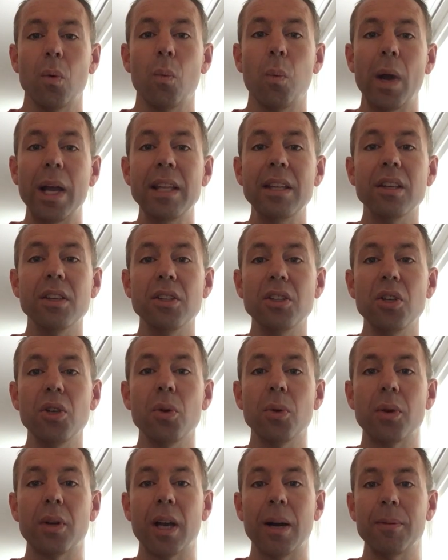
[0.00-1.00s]
when
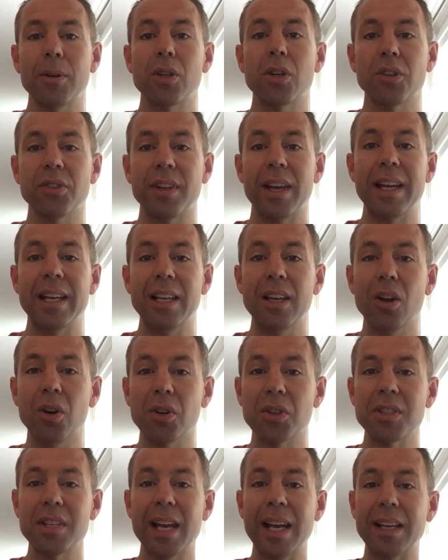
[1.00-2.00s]
you come across a
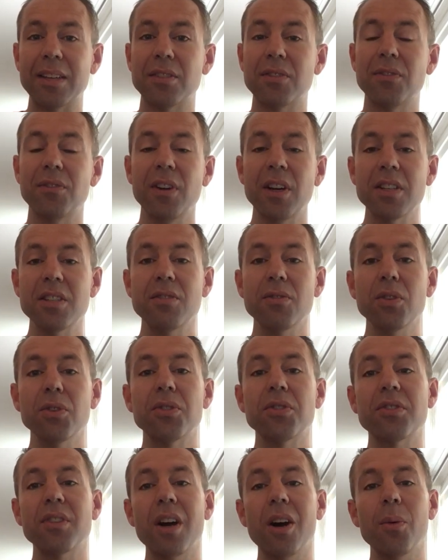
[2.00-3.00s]
long text, first of all,
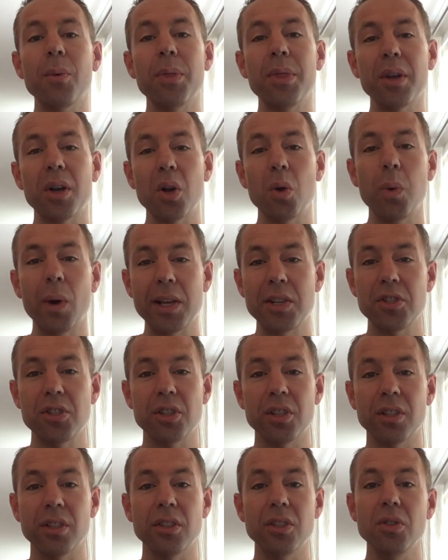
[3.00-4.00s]
start with the
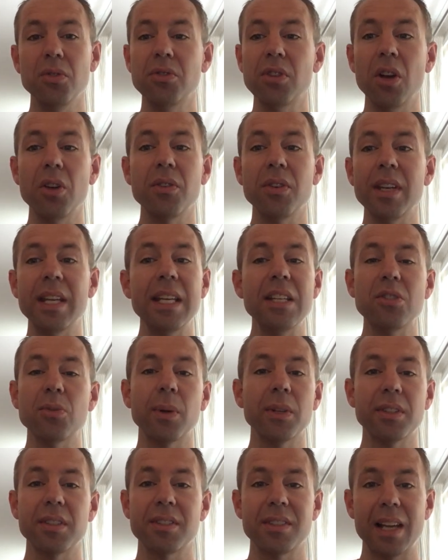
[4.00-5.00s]
question. You don't need to
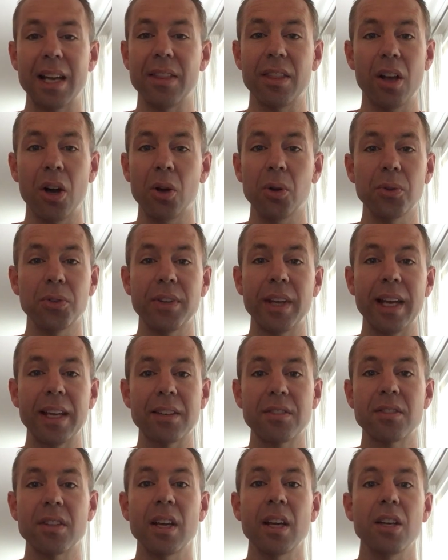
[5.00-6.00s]
understand the whole
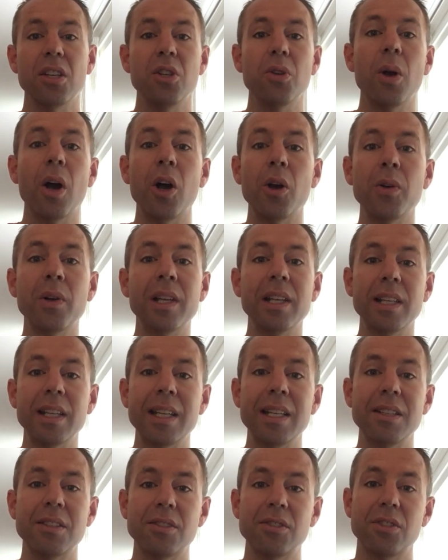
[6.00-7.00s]
text. You only
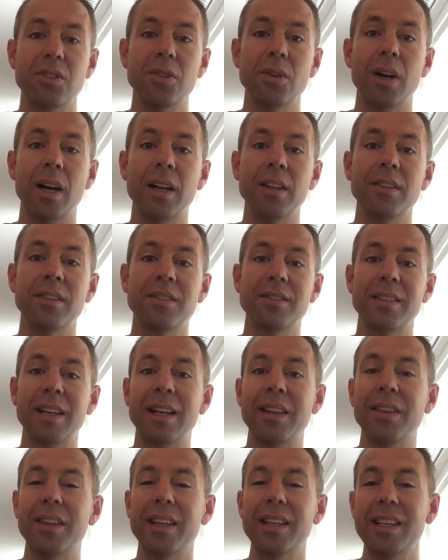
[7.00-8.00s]
need to
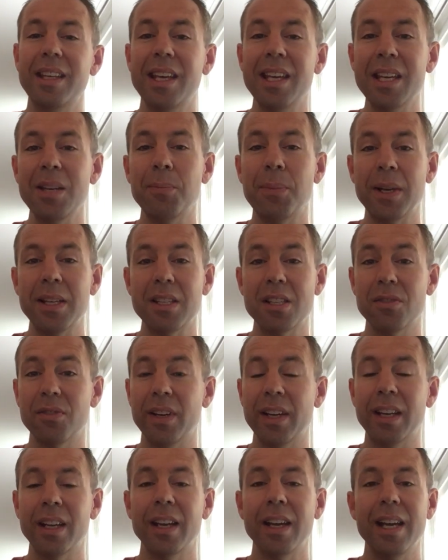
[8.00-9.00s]
understand the key bits of
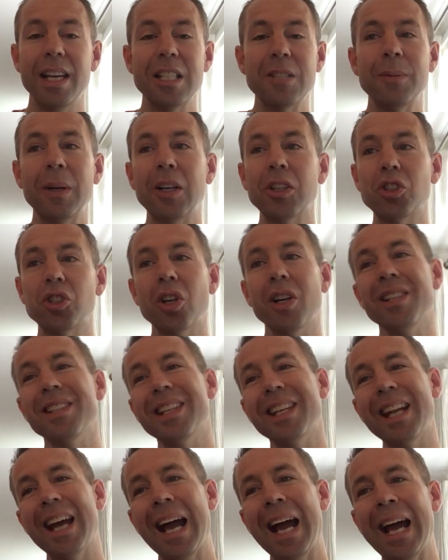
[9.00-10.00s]
it. It's about trying to
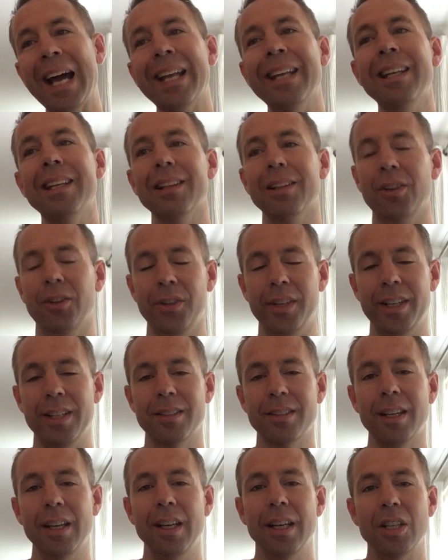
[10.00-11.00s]
get a handle on
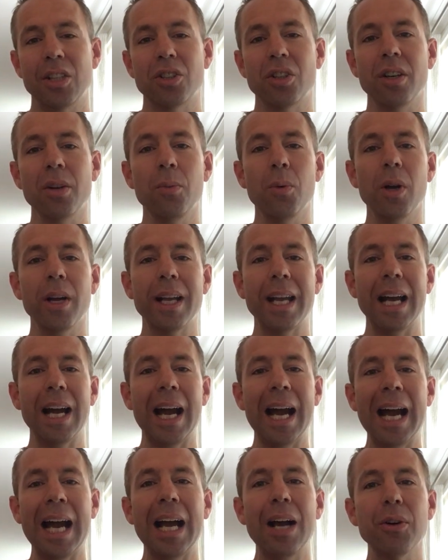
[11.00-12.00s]
it, trying to work out
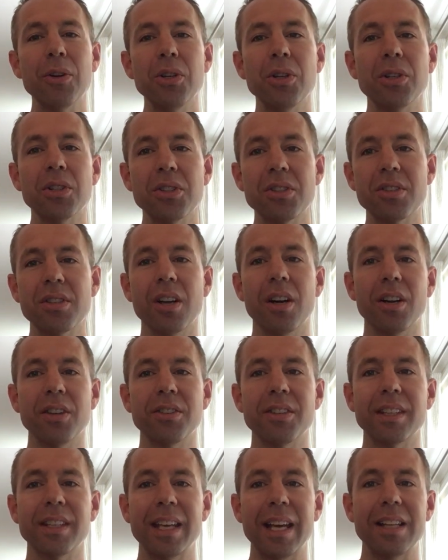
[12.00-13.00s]
how you can start
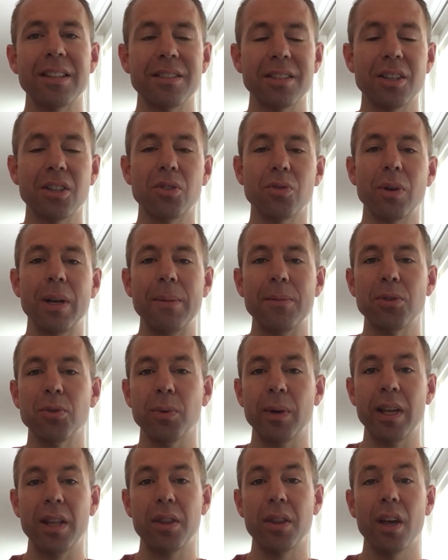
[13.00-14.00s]
to get to grips
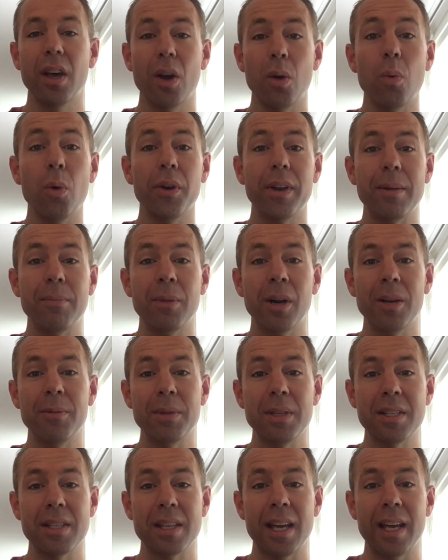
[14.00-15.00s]
with what it might
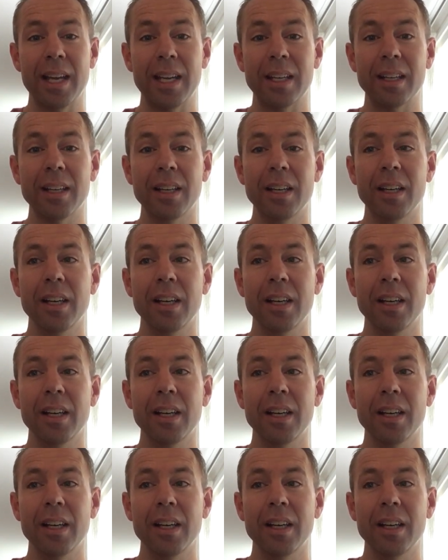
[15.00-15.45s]
be saying.